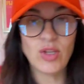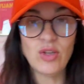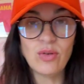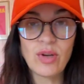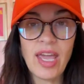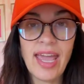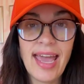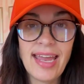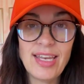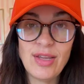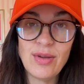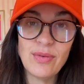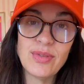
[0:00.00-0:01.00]
You
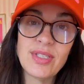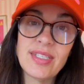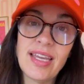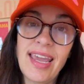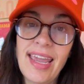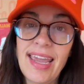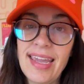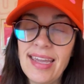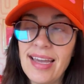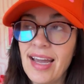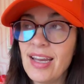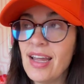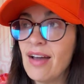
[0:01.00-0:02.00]
can use
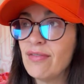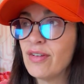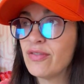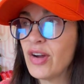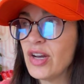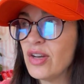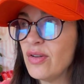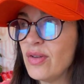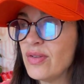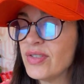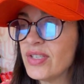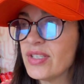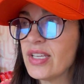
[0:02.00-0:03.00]
I have a friend who
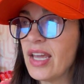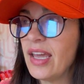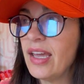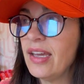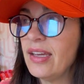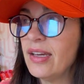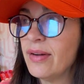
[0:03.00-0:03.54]
uses what